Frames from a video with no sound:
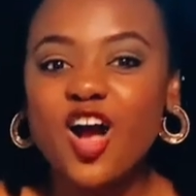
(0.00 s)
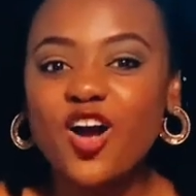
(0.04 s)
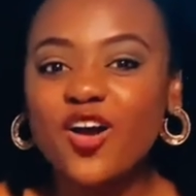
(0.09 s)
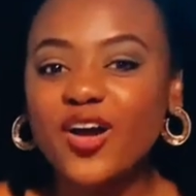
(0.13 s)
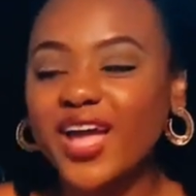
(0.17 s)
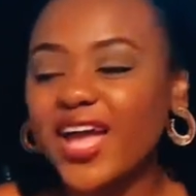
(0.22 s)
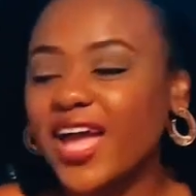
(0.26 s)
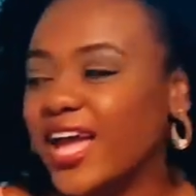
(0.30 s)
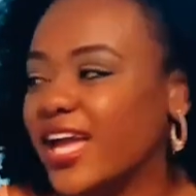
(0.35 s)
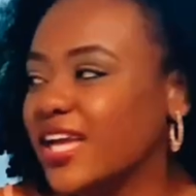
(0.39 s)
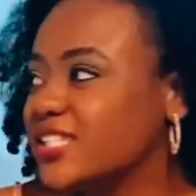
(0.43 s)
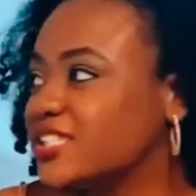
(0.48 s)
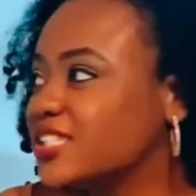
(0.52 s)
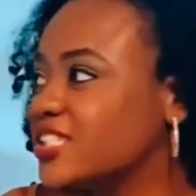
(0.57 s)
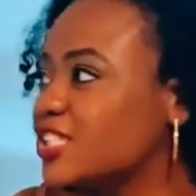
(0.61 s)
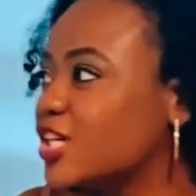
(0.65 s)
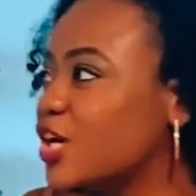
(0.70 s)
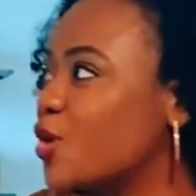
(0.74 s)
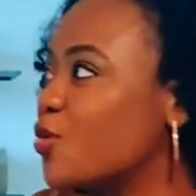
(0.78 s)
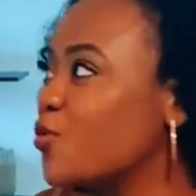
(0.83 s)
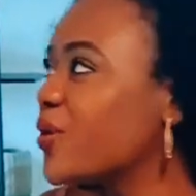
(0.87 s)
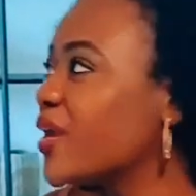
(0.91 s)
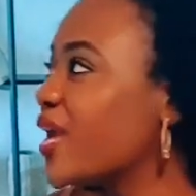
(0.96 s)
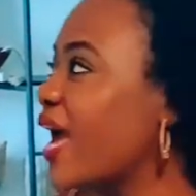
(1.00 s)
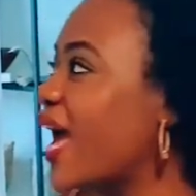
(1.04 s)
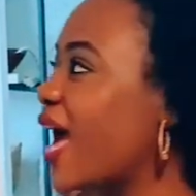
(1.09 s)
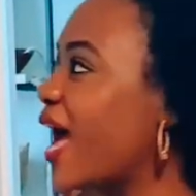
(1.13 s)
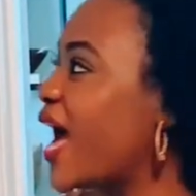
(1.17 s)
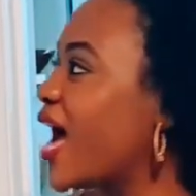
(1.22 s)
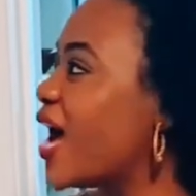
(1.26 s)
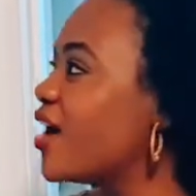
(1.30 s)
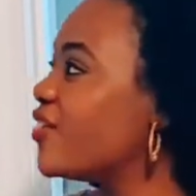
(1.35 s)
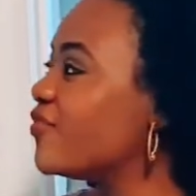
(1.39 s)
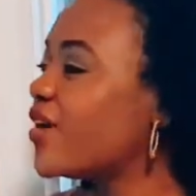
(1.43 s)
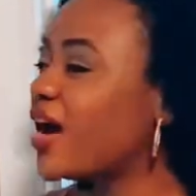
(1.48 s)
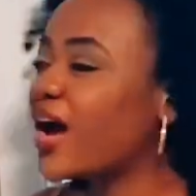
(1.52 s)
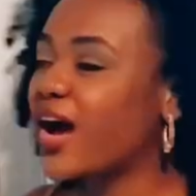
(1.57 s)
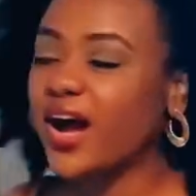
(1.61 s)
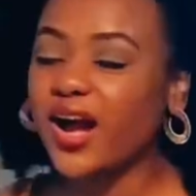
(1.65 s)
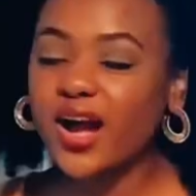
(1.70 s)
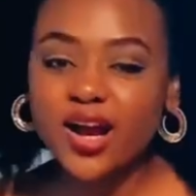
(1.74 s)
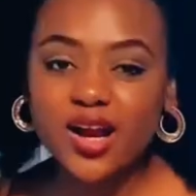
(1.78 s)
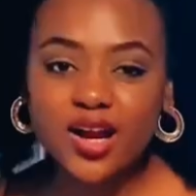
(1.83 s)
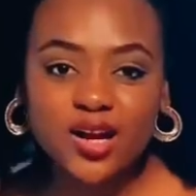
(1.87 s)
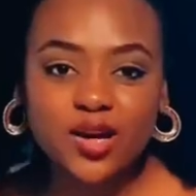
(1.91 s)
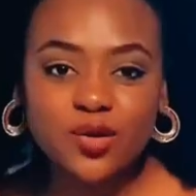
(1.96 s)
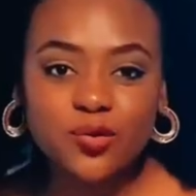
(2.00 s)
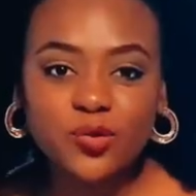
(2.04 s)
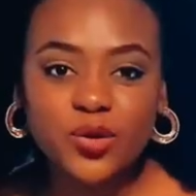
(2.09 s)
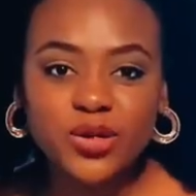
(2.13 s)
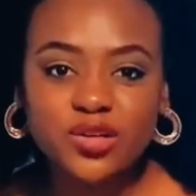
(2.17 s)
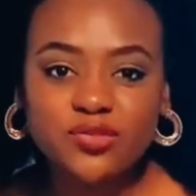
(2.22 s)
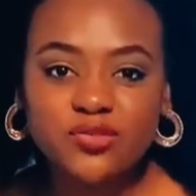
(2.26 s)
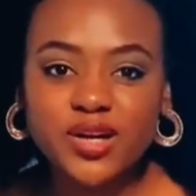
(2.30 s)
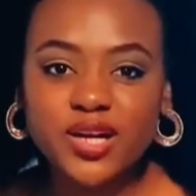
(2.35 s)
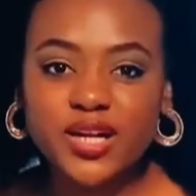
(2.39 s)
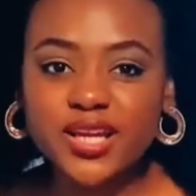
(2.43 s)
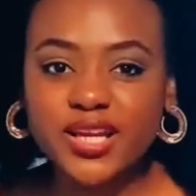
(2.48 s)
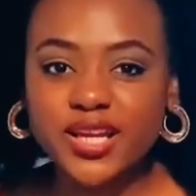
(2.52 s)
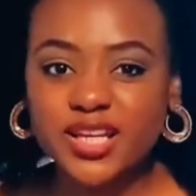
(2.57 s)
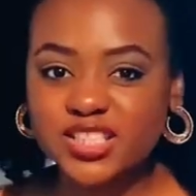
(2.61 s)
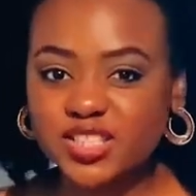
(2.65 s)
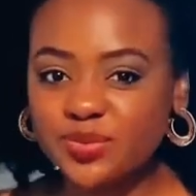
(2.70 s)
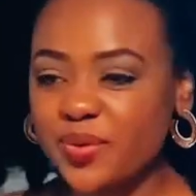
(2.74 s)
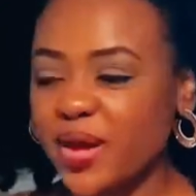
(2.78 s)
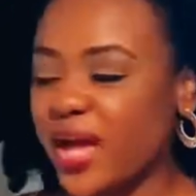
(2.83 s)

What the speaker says: Okay, so we have one of our guest